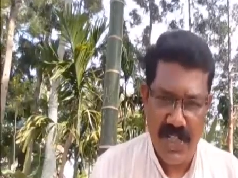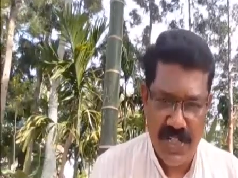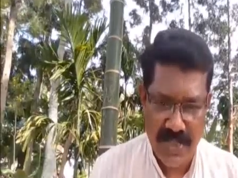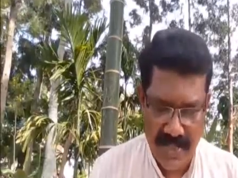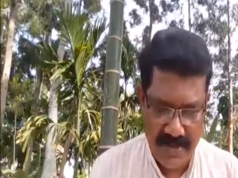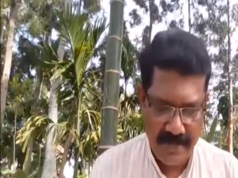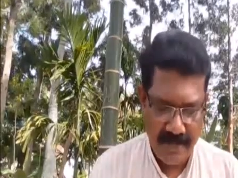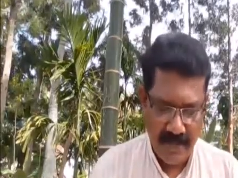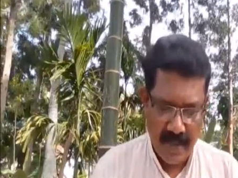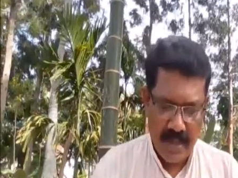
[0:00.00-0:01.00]
Upanishads.
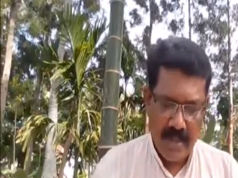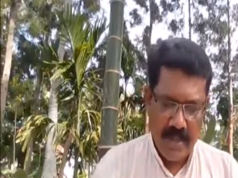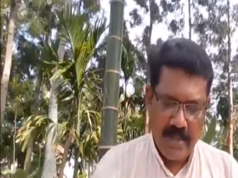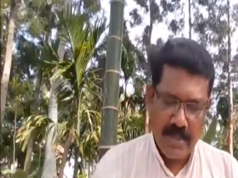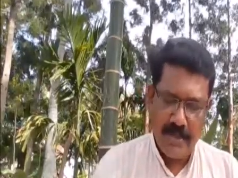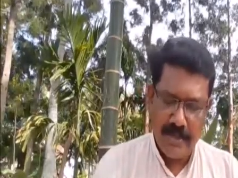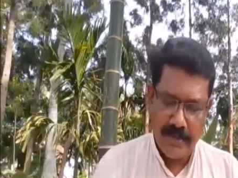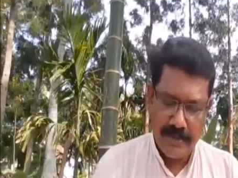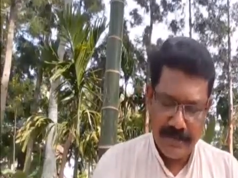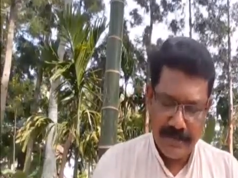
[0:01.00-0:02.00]

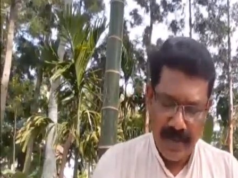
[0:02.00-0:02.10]
So,